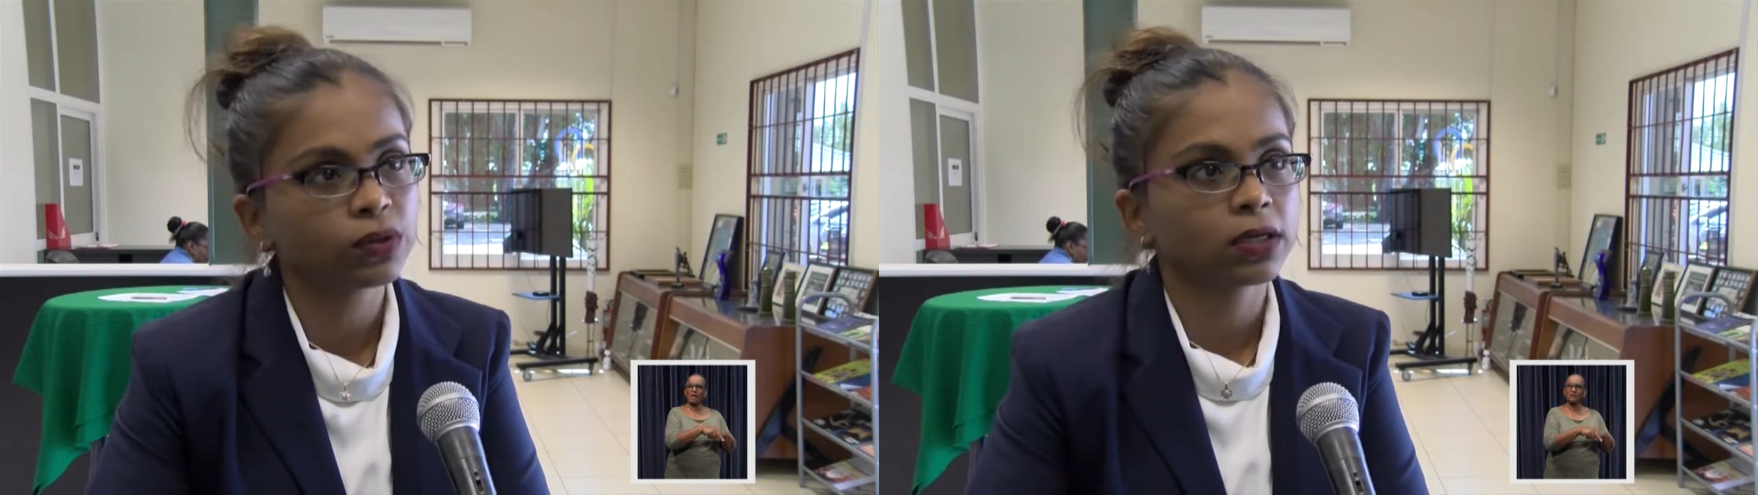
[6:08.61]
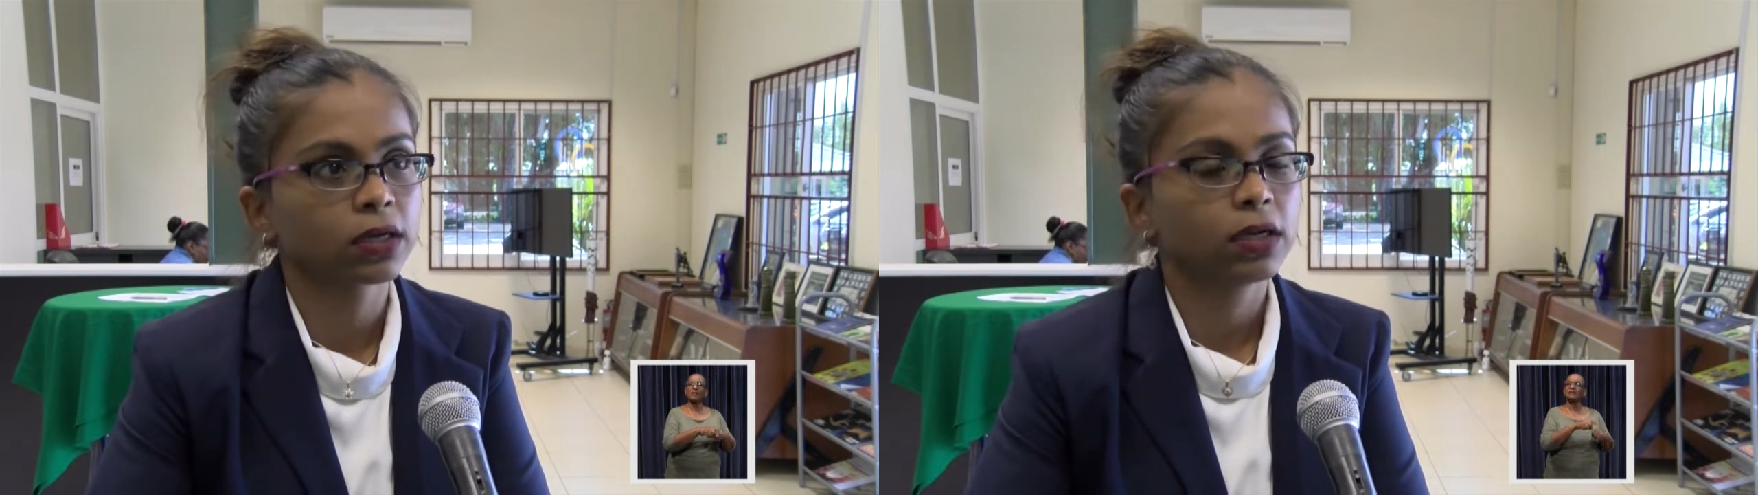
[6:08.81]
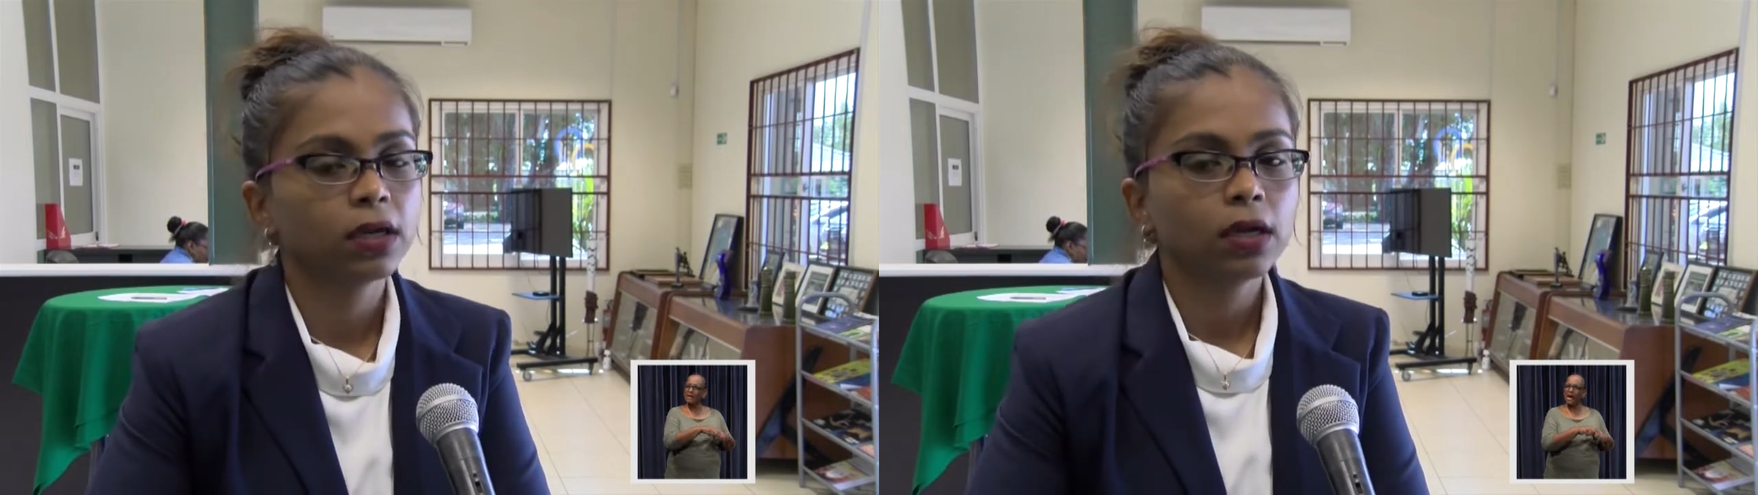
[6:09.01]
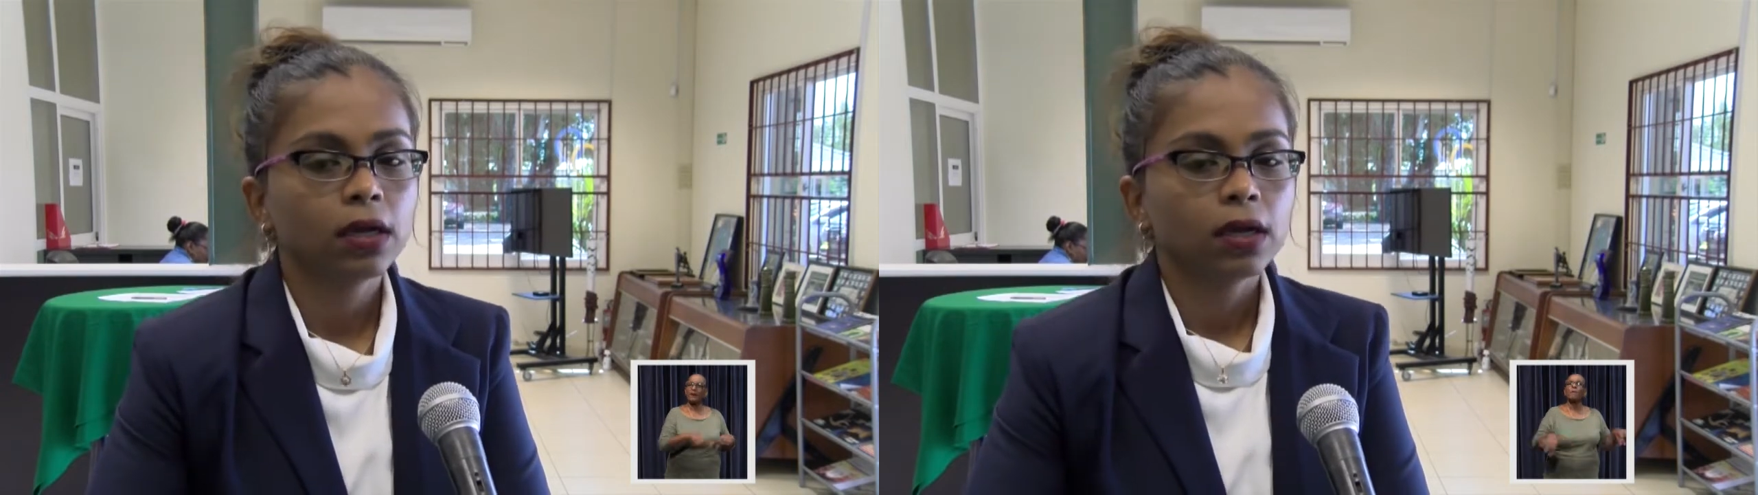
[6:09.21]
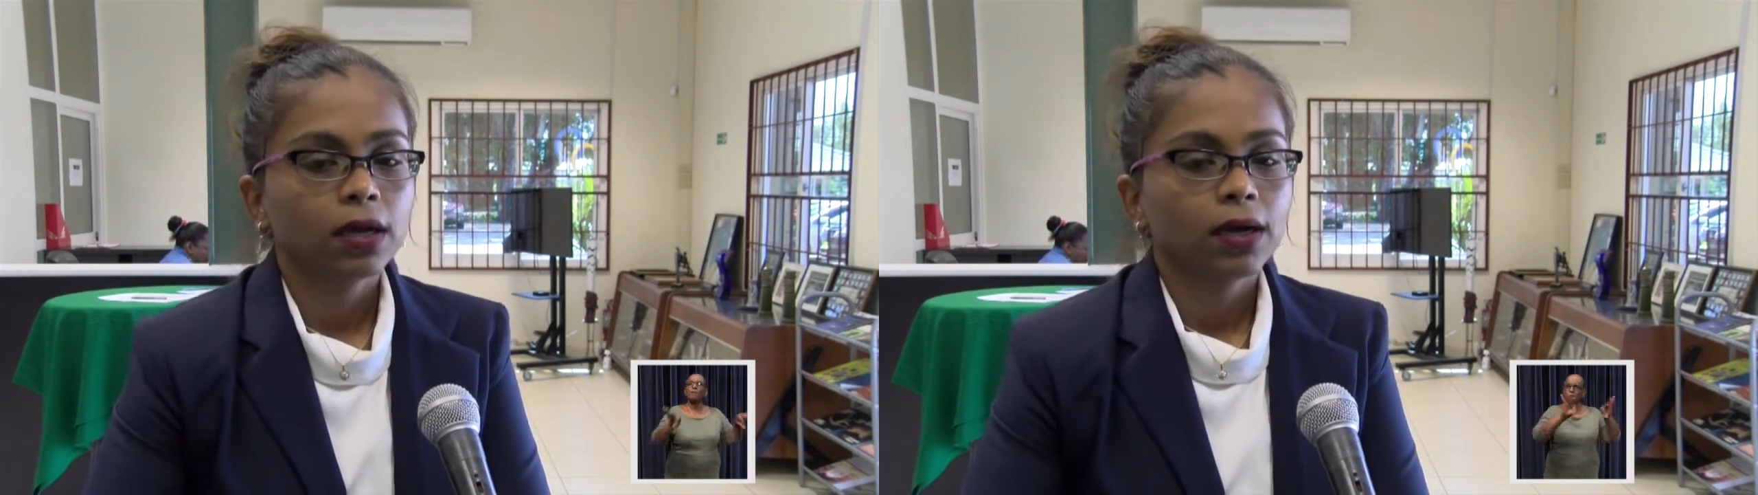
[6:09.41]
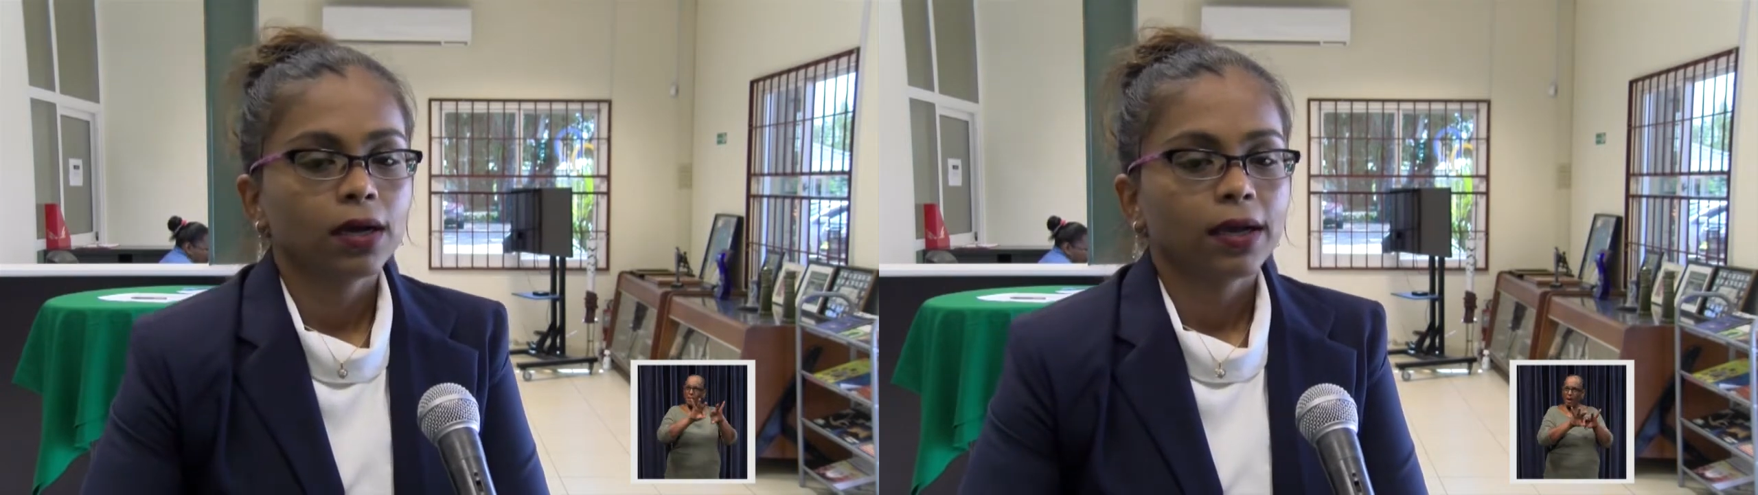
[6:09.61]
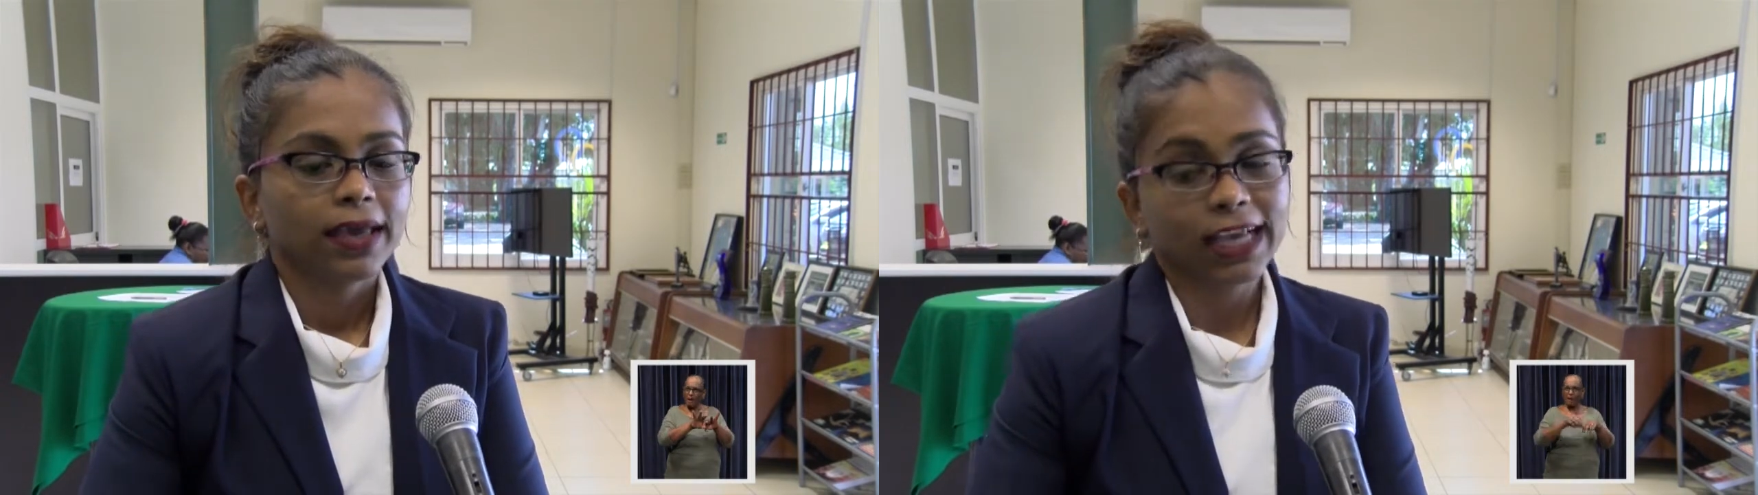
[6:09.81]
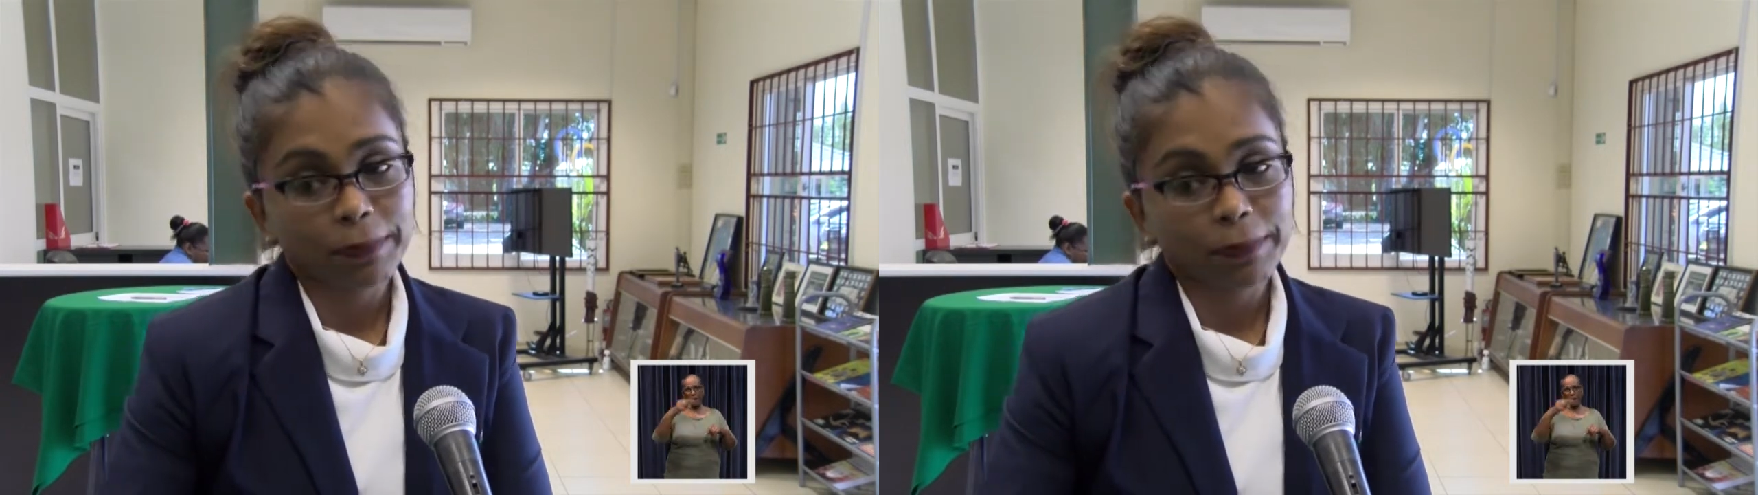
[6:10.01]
According to her,